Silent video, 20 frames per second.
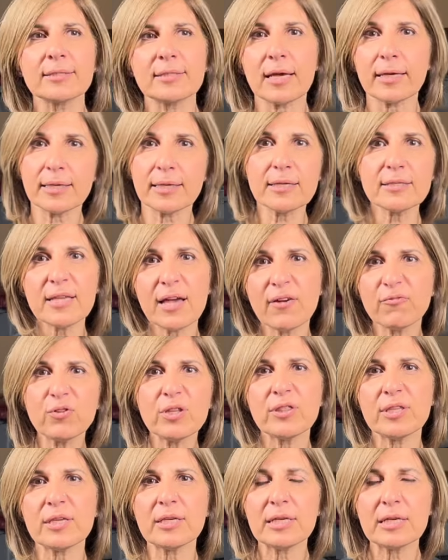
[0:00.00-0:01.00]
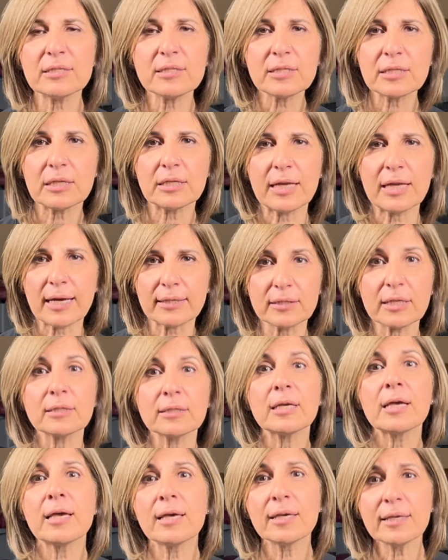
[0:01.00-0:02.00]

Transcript: I guess everything is connected.